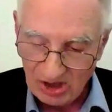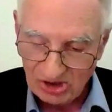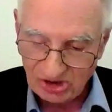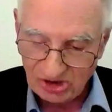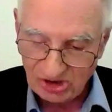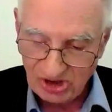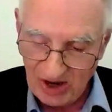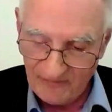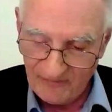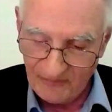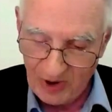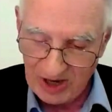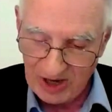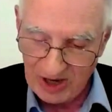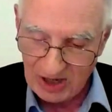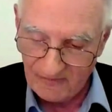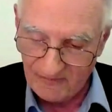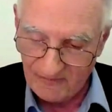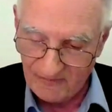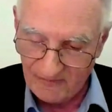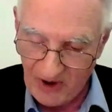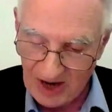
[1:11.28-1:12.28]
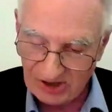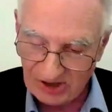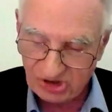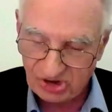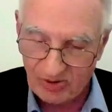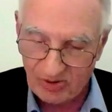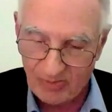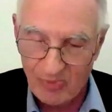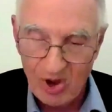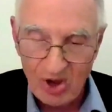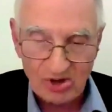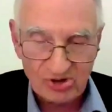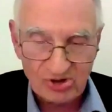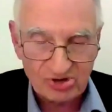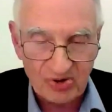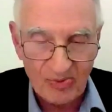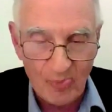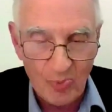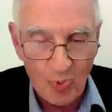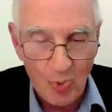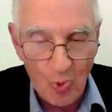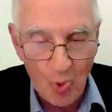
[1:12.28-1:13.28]
see if we can find
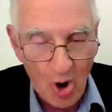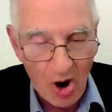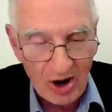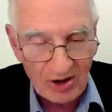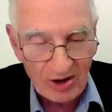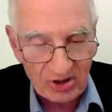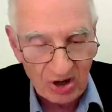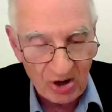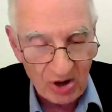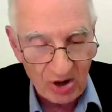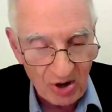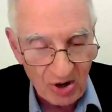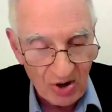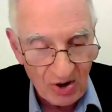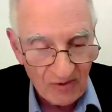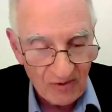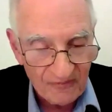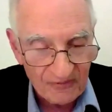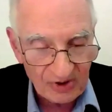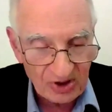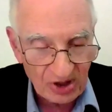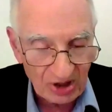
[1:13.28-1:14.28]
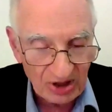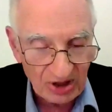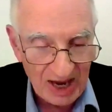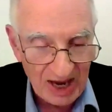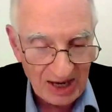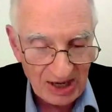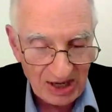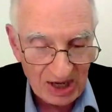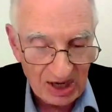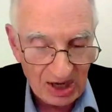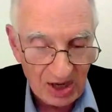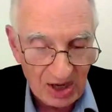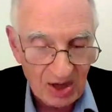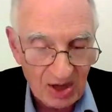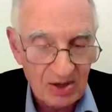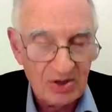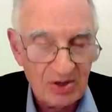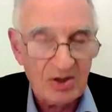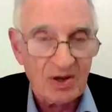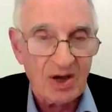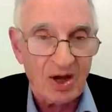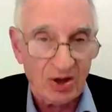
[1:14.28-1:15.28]
some water for the lady.
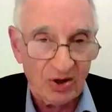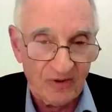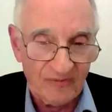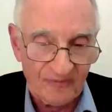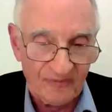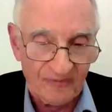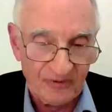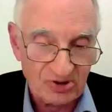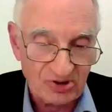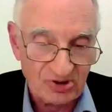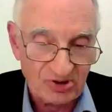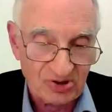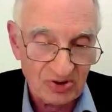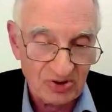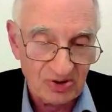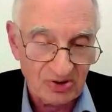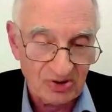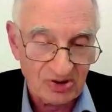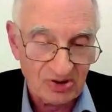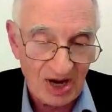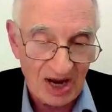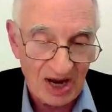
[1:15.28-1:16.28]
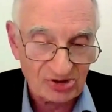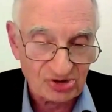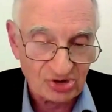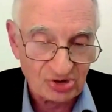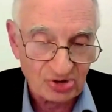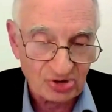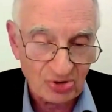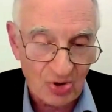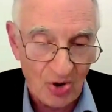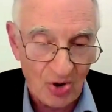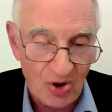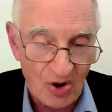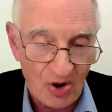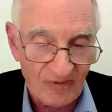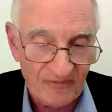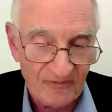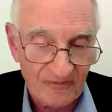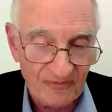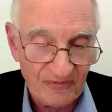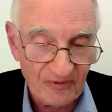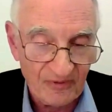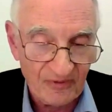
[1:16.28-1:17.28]
Elephant dashed
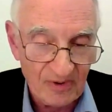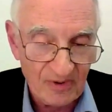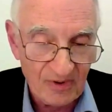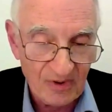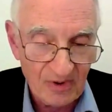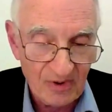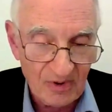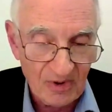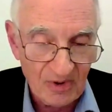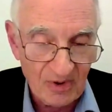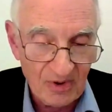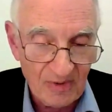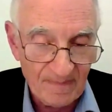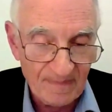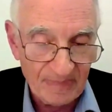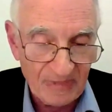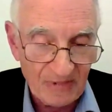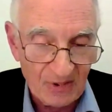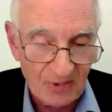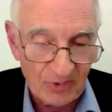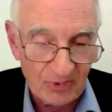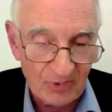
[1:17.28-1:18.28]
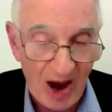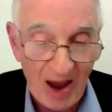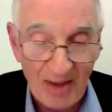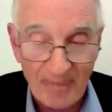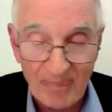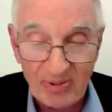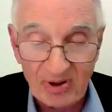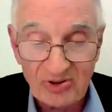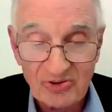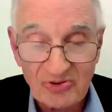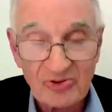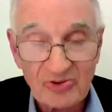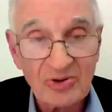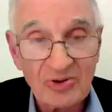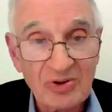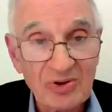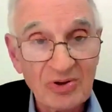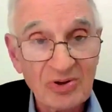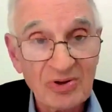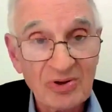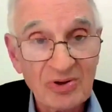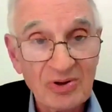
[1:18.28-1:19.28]
off. Rabbit
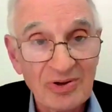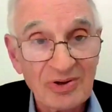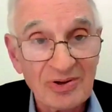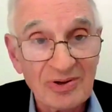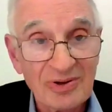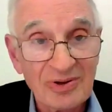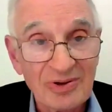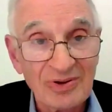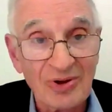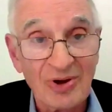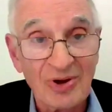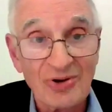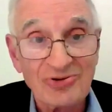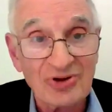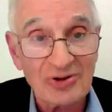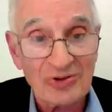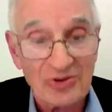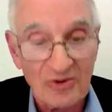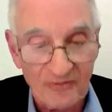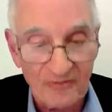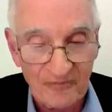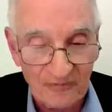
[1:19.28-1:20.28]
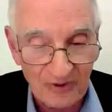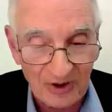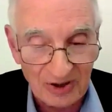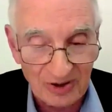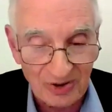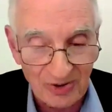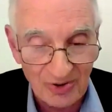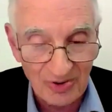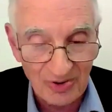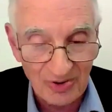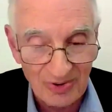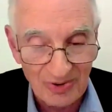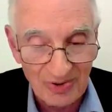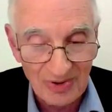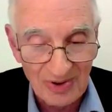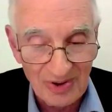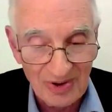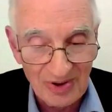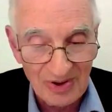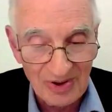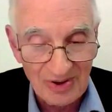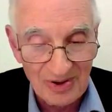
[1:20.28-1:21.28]
looked at the figure,
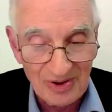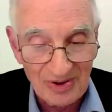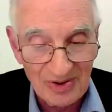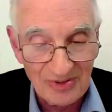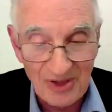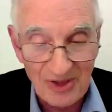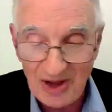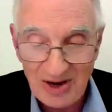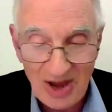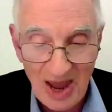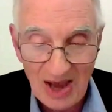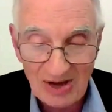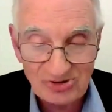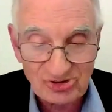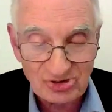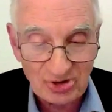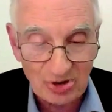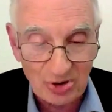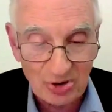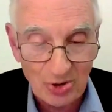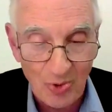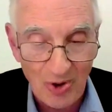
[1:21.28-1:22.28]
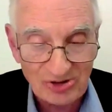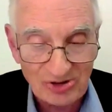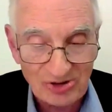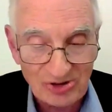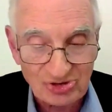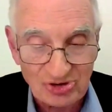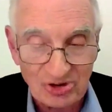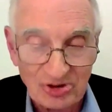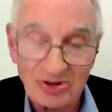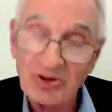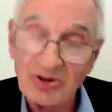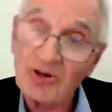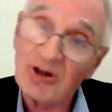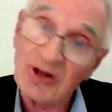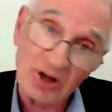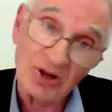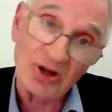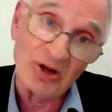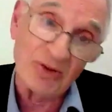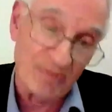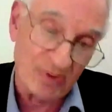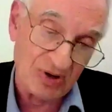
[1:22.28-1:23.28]
then asked a question,
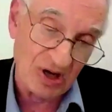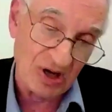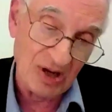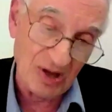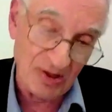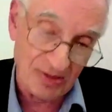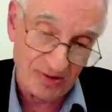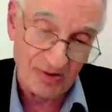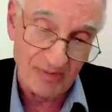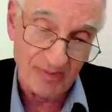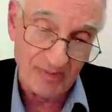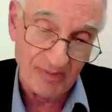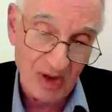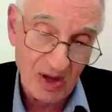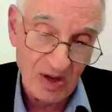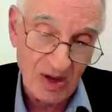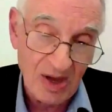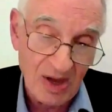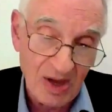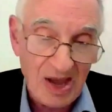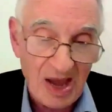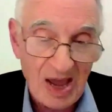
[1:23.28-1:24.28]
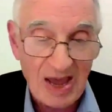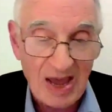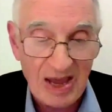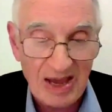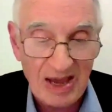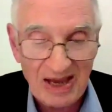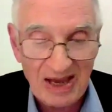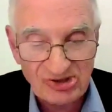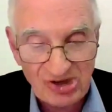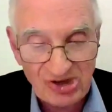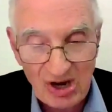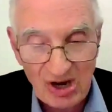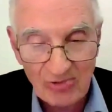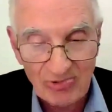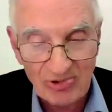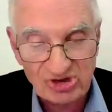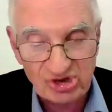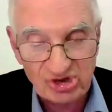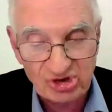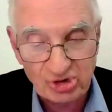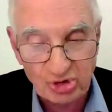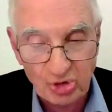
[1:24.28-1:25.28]
clearly beneath him. Is there
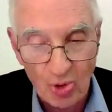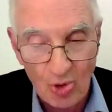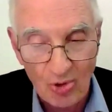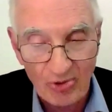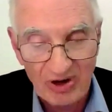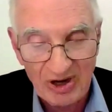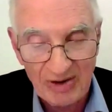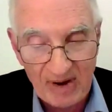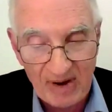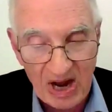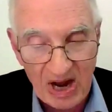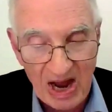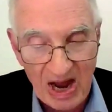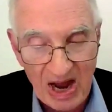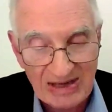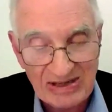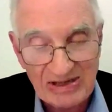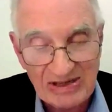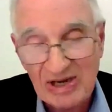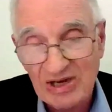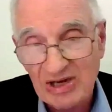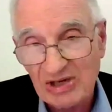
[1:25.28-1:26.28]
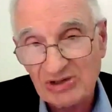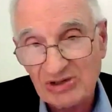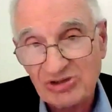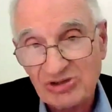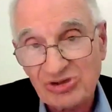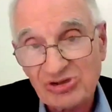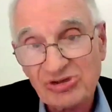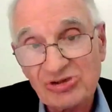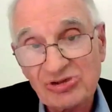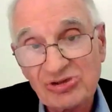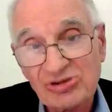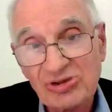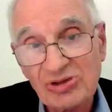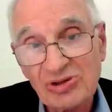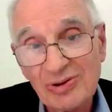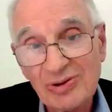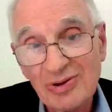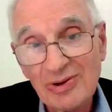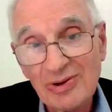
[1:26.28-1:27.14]
a story behind this?